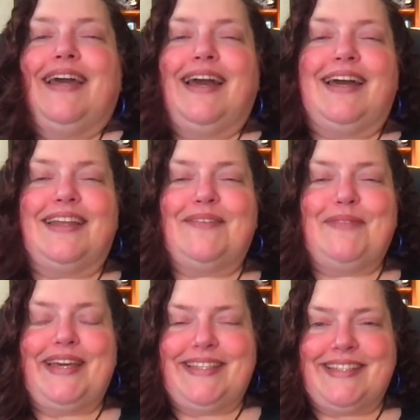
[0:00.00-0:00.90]
and it
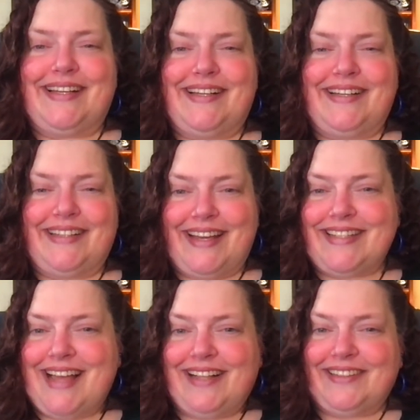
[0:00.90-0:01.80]
makes a
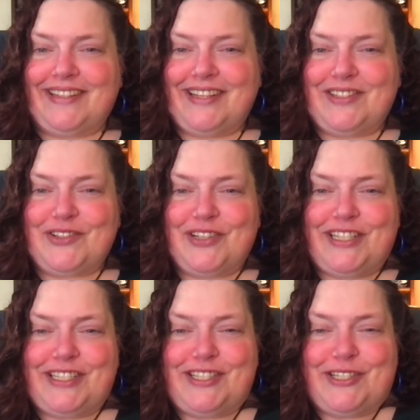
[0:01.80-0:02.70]
nice holiday
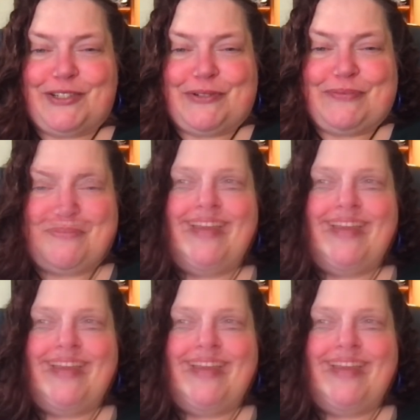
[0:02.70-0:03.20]
treat too.